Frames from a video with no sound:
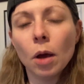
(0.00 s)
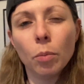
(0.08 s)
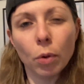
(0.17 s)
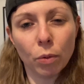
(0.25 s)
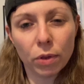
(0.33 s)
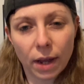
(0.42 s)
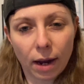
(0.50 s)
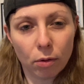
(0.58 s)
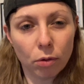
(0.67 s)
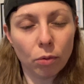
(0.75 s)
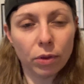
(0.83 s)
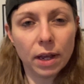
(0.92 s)
but without
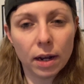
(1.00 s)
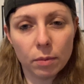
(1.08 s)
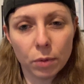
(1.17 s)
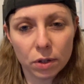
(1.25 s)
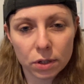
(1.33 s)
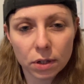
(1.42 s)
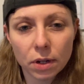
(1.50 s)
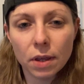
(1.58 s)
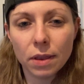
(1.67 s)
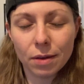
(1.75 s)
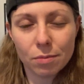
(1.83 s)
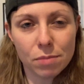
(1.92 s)
all the elements
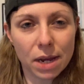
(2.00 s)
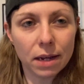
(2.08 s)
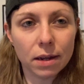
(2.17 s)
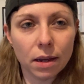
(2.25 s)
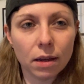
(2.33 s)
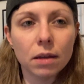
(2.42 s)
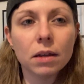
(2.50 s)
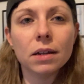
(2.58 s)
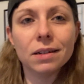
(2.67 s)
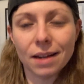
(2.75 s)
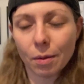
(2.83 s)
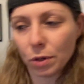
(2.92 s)
that make it
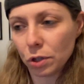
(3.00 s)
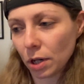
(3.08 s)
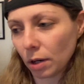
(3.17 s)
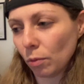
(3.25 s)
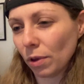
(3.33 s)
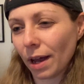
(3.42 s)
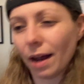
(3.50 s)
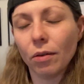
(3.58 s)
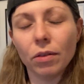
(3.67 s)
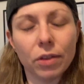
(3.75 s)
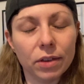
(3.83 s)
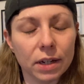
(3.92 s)
damaging, without
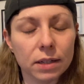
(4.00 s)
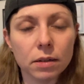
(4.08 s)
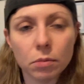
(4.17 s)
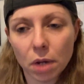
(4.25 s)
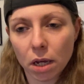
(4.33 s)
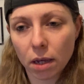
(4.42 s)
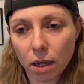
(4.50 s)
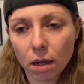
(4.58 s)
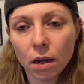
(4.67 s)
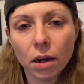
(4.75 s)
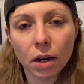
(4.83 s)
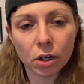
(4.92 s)
the things that make it
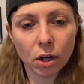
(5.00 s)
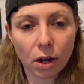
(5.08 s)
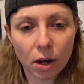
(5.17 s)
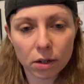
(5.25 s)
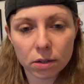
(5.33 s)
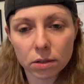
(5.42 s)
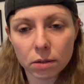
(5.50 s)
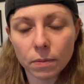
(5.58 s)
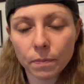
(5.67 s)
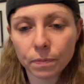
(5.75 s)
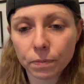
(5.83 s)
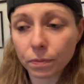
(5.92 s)
a curse.
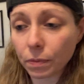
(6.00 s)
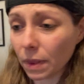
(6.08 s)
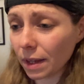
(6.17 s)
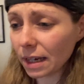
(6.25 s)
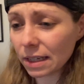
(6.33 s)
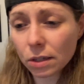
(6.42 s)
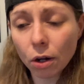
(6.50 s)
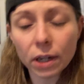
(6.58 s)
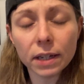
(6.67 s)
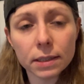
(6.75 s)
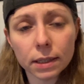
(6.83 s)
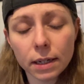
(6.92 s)
It's not
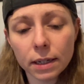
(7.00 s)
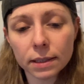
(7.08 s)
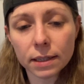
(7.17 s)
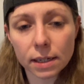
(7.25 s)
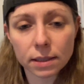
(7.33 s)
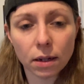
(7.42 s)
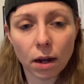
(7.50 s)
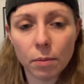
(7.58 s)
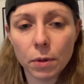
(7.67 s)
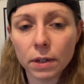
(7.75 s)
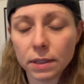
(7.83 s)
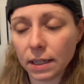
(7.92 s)
easy, it takes time,
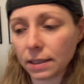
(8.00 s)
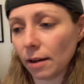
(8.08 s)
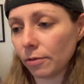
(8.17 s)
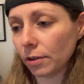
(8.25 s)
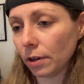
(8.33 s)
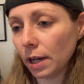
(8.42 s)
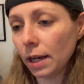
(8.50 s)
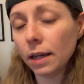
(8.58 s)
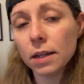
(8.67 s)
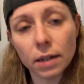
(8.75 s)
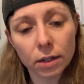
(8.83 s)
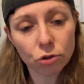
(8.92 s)
it takes effort,
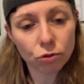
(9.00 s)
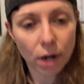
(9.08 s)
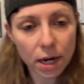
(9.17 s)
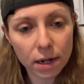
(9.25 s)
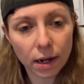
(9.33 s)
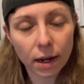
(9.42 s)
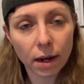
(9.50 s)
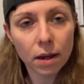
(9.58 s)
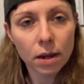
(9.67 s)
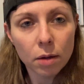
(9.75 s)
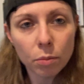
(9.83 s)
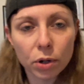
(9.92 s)
it takes training,
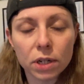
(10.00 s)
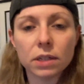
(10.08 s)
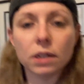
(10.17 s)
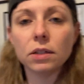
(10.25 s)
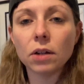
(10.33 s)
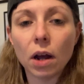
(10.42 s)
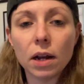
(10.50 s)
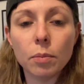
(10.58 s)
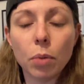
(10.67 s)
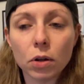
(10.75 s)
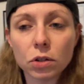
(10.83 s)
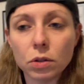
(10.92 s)
but it's entirely
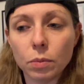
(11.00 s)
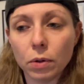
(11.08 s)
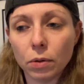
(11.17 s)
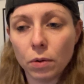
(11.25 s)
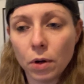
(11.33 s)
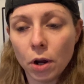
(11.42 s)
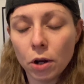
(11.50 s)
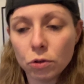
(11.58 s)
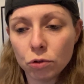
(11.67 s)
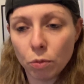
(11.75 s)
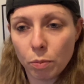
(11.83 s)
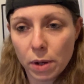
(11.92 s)
possible
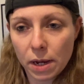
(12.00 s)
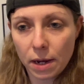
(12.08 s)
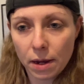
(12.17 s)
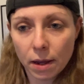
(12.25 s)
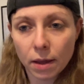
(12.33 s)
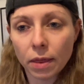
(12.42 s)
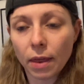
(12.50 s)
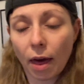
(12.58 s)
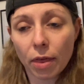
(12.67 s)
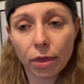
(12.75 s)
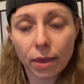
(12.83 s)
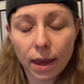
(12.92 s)
to be
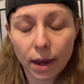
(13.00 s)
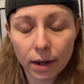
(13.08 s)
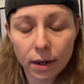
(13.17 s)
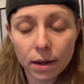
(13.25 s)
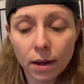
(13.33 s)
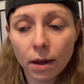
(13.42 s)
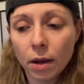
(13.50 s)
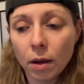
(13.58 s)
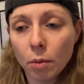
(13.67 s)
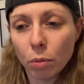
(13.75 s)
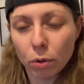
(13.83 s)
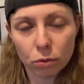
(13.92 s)
that thing,
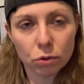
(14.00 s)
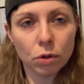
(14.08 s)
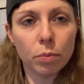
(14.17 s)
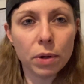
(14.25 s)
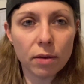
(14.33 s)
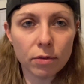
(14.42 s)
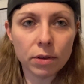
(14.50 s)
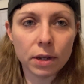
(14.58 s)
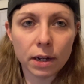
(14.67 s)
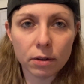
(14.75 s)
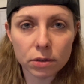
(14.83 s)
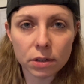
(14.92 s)
but also be everything
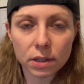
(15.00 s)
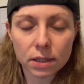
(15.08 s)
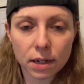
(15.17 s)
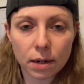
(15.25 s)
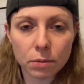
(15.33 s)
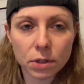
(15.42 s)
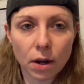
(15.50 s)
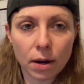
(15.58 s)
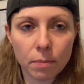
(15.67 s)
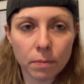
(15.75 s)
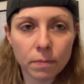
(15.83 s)
else at the same time.